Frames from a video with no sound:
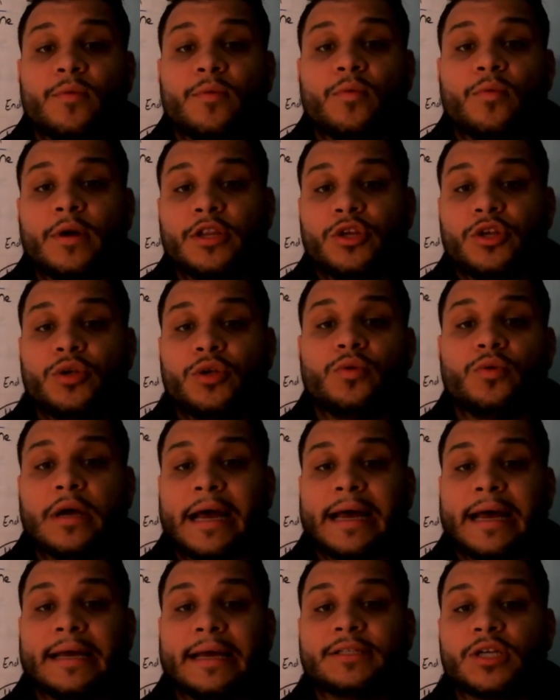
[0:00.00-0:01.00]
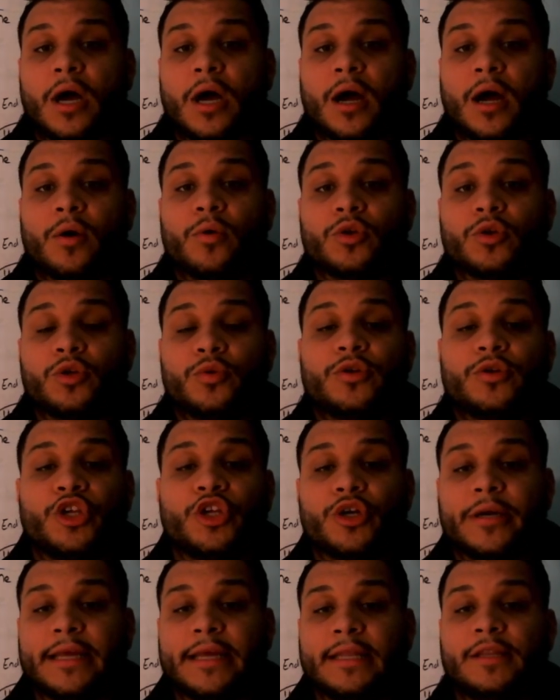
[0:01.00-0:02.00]
when you guys are doing
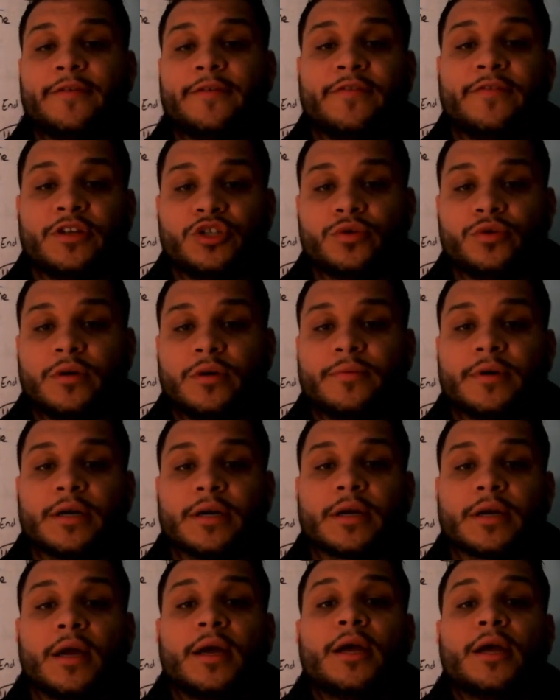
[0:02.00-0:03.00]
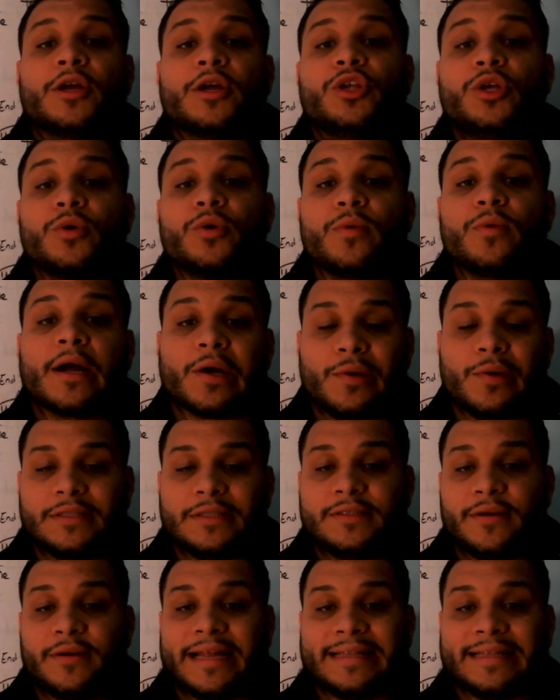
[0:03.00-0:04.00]
your individual work, you are going
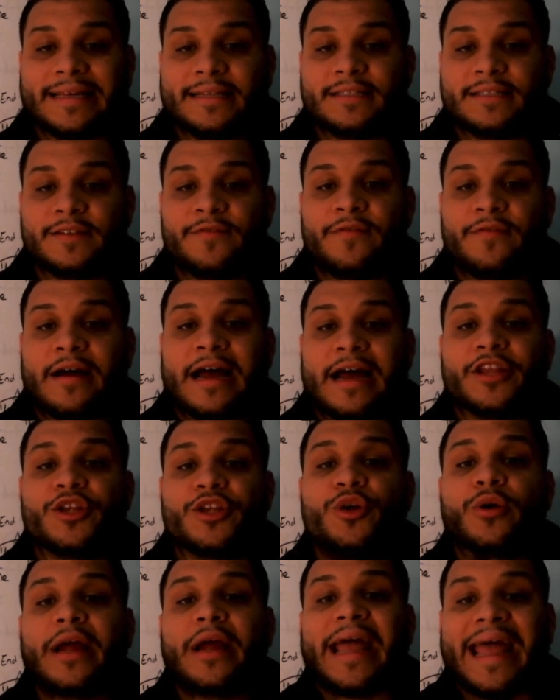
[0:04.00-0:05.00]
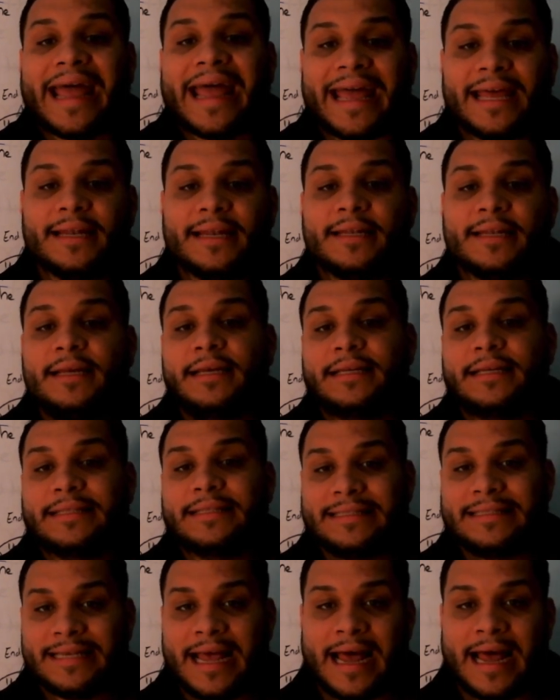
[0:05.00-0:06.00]
to identify your end
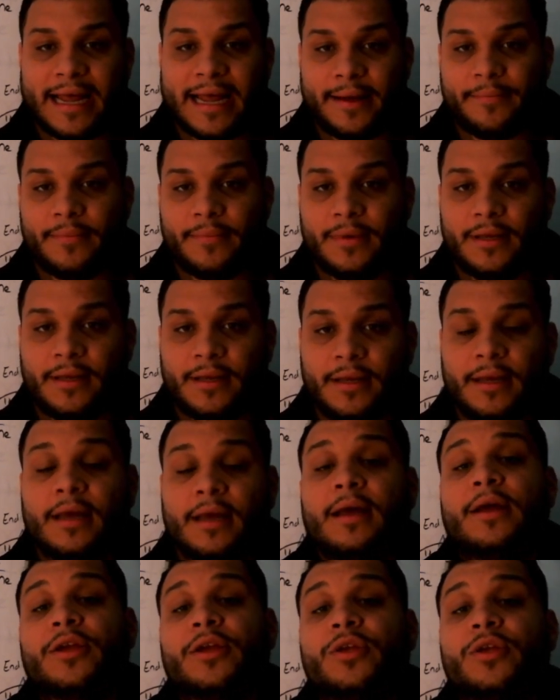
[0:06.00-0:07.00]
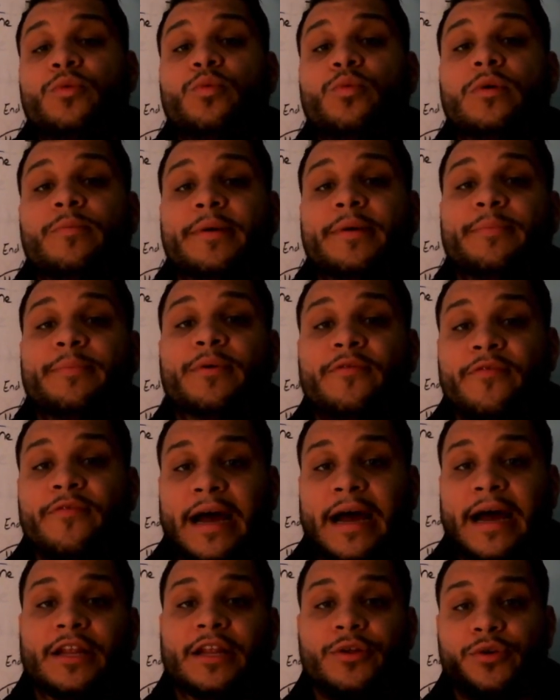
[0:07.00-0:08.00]
time. You will be
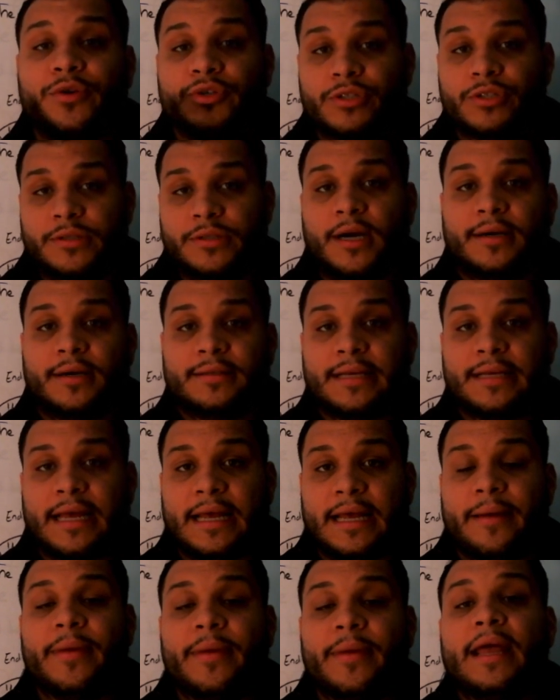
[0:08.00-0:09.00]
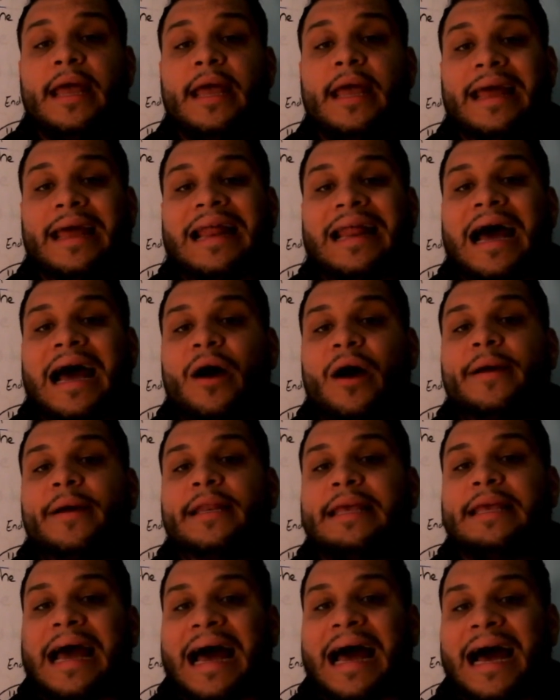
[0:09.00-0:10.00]
provided your start time and how
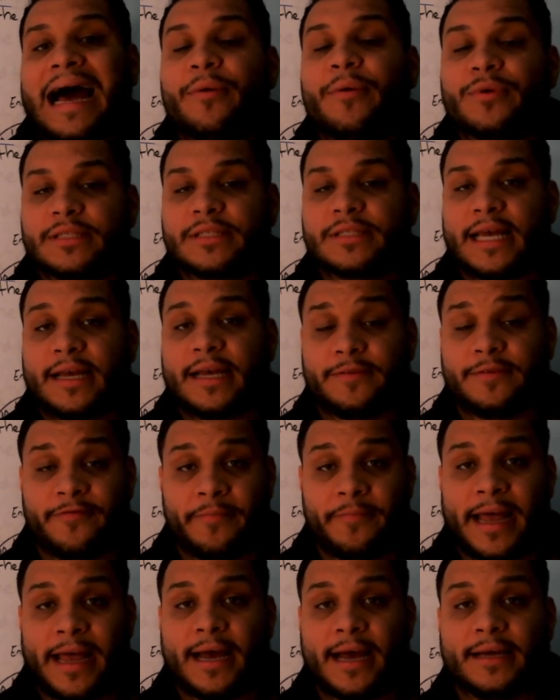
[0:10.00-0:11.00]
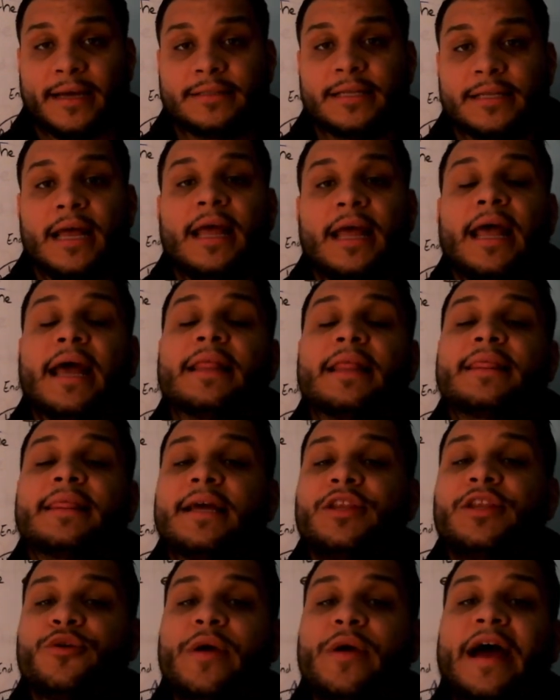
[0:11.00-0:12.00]
many hours have passed, and then
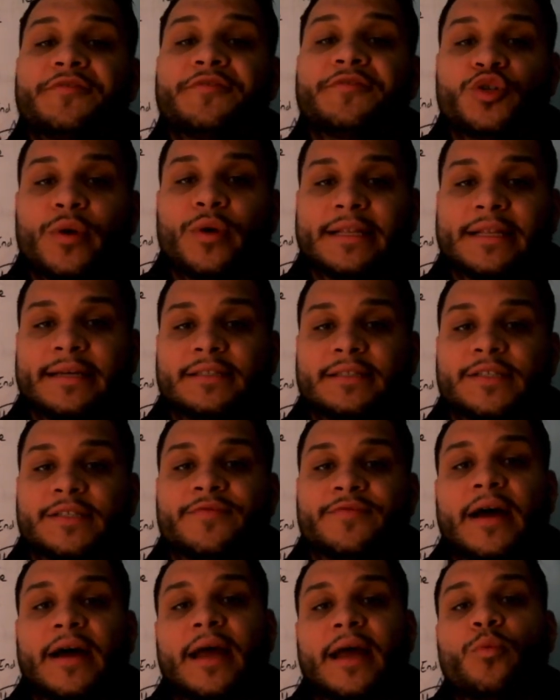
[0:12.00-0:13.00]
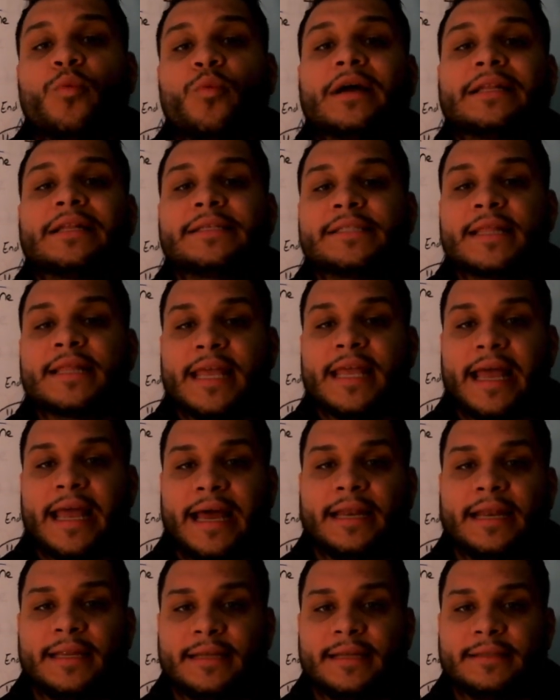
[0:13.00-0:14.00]
you have to identify what is the
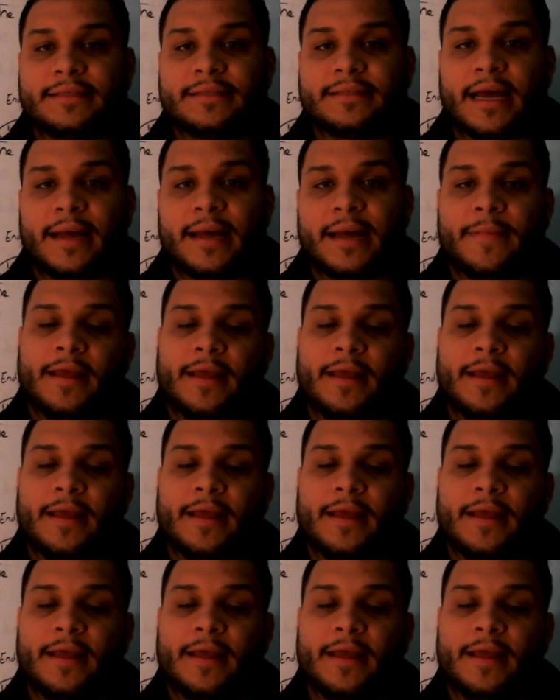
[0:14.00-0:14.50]
ending time.